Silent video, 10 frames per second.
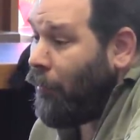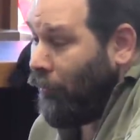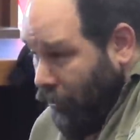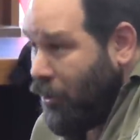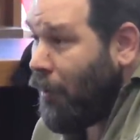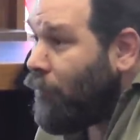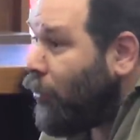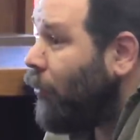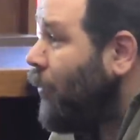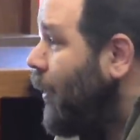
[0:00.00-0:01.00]
there are a
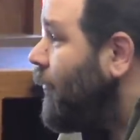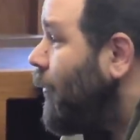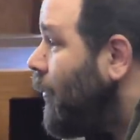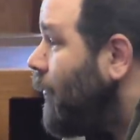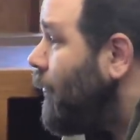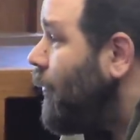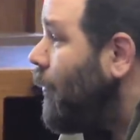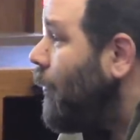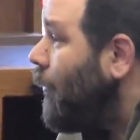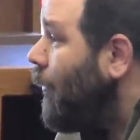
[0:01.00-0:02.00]
number of reasons
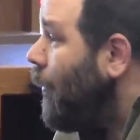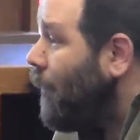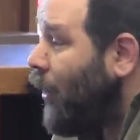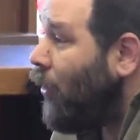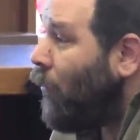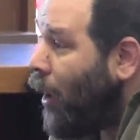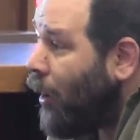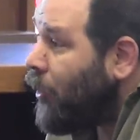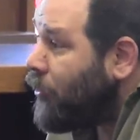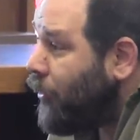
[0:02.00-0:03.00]
that
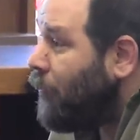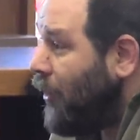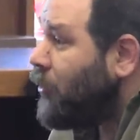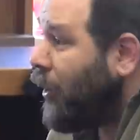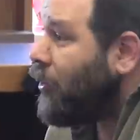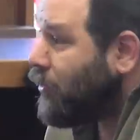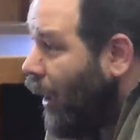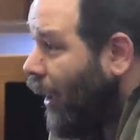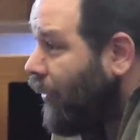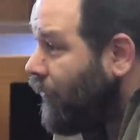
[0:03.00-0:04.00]
marijuana should be
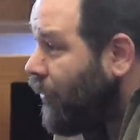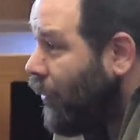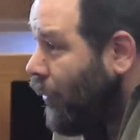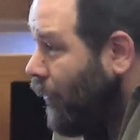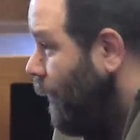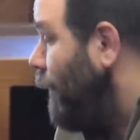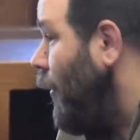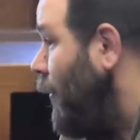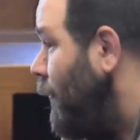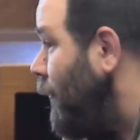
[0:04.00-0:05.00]
legalized. The
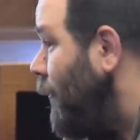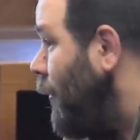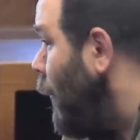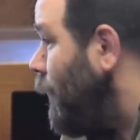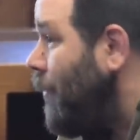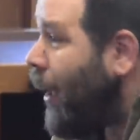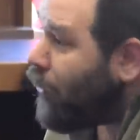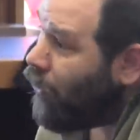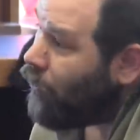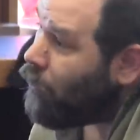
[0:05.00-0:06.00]
first goes
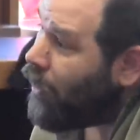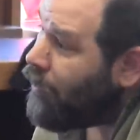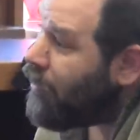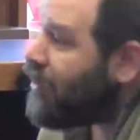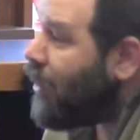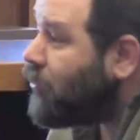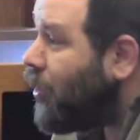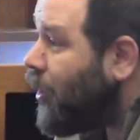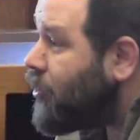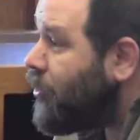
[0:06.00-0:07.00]
back all the way to the
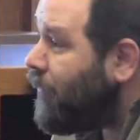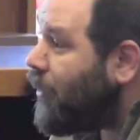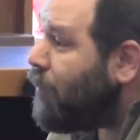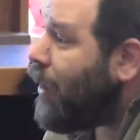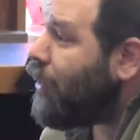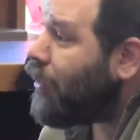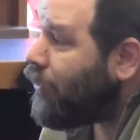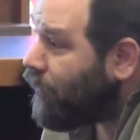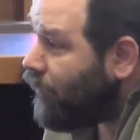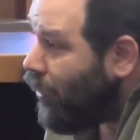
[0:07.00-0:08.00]
Declaration of
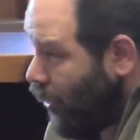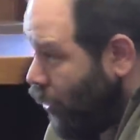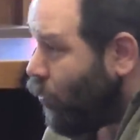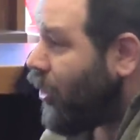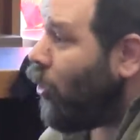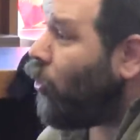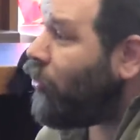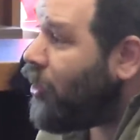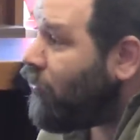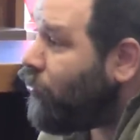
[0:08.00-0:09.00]
Independence. We
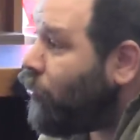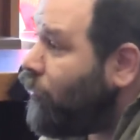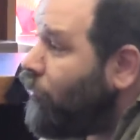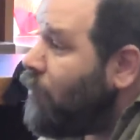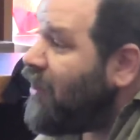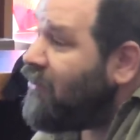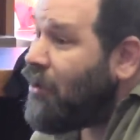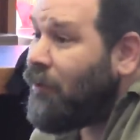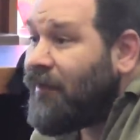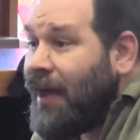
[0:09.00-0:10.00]
hold these truths to be
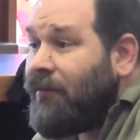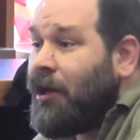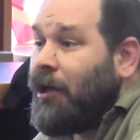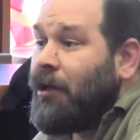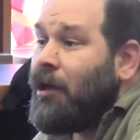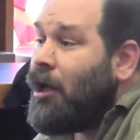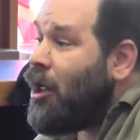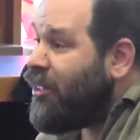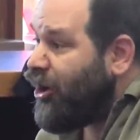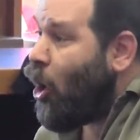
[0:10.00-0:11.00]
self-evident,
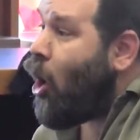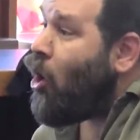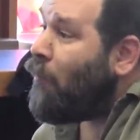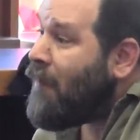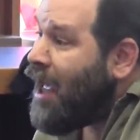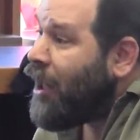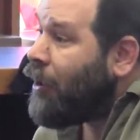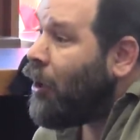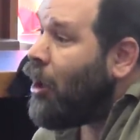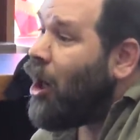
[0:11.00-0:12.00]
that all men
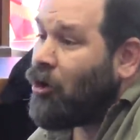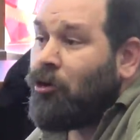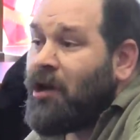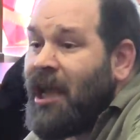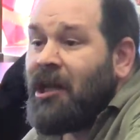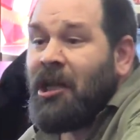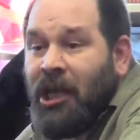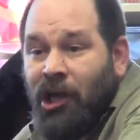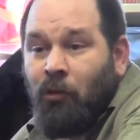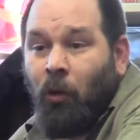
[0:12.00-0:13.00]
are created
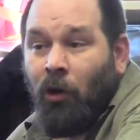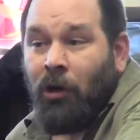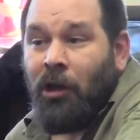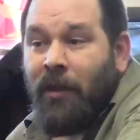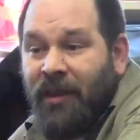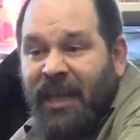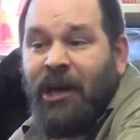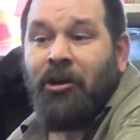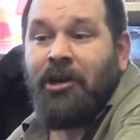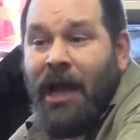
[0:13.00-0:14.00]
equal, that
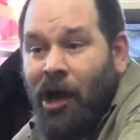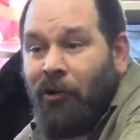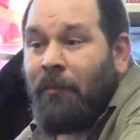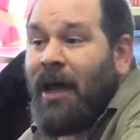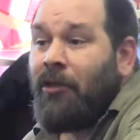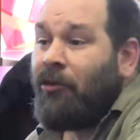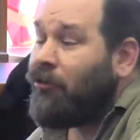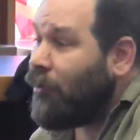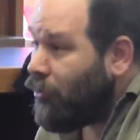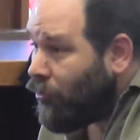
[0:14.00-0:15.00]
they are endowed by
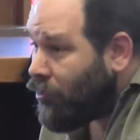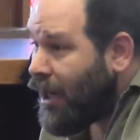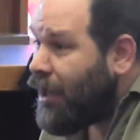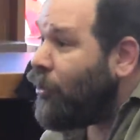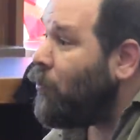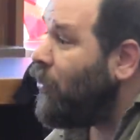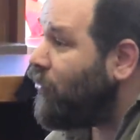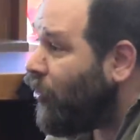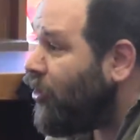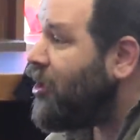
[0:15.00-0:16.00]
their Creator
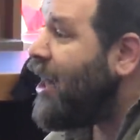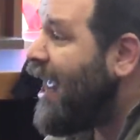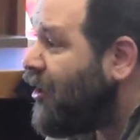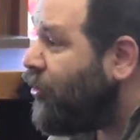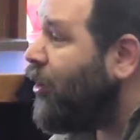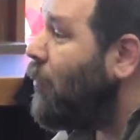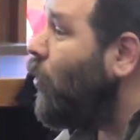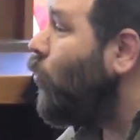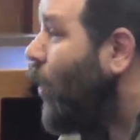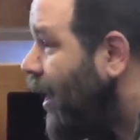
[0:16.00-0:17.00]
with certain
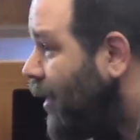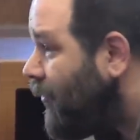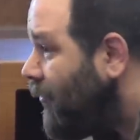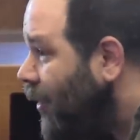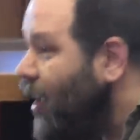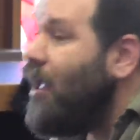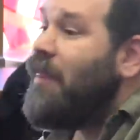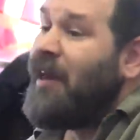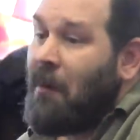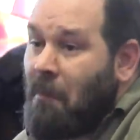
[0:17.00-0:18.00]
inalienable rights,
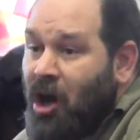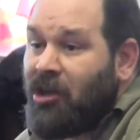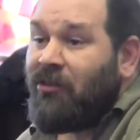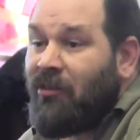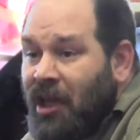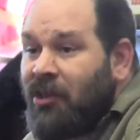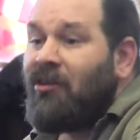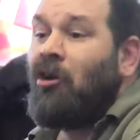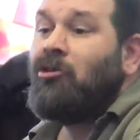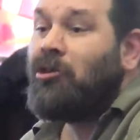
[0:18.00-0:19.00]
that amongst
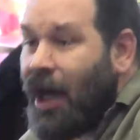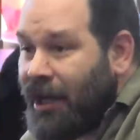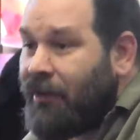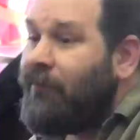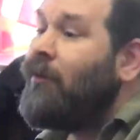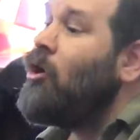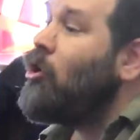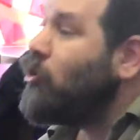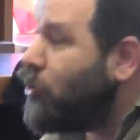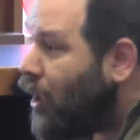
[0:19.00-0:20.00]
these are life,
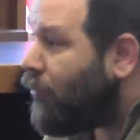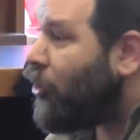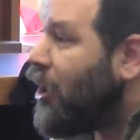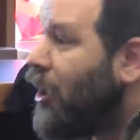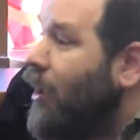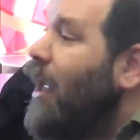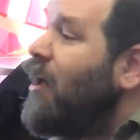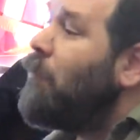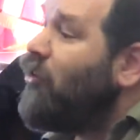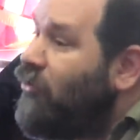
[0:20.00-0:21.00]
liberty,
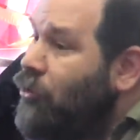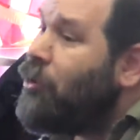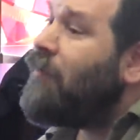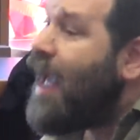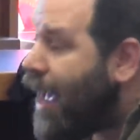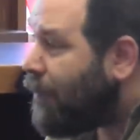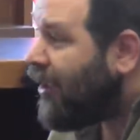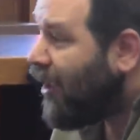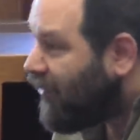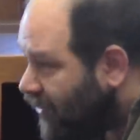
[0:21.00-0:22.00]
and the pursuit of
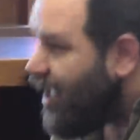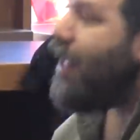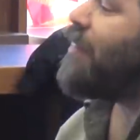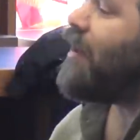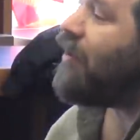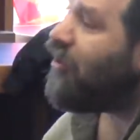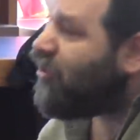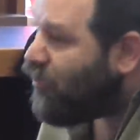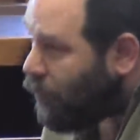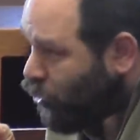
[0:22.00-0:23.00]
happiness, that it
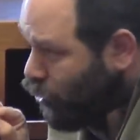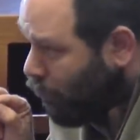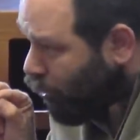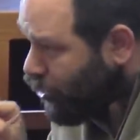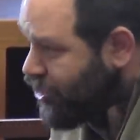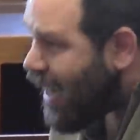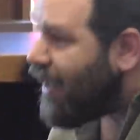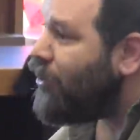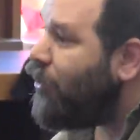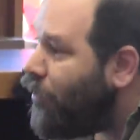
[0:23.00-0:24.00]
is to
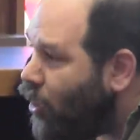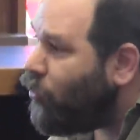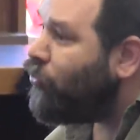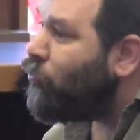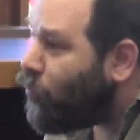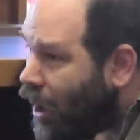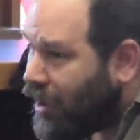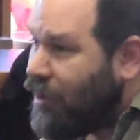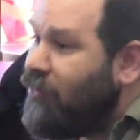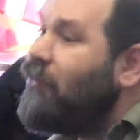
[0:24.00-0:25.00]
protect those
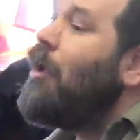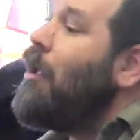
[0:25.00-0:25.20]
rights